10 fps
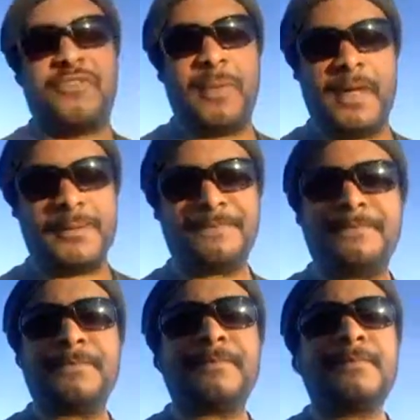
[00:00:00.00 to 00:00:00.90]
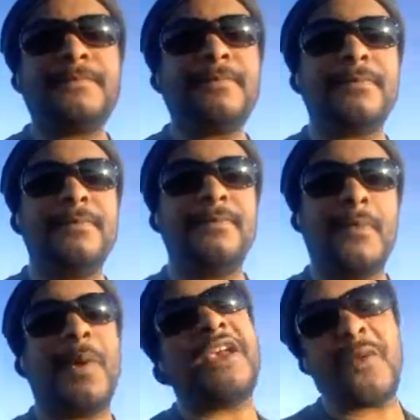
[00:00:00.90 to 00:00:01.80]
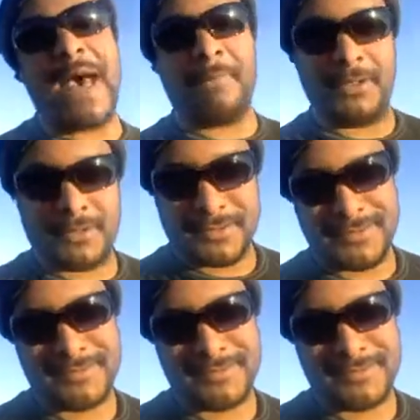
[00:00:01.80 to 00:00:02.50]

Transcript: with me. Well, guess what happened?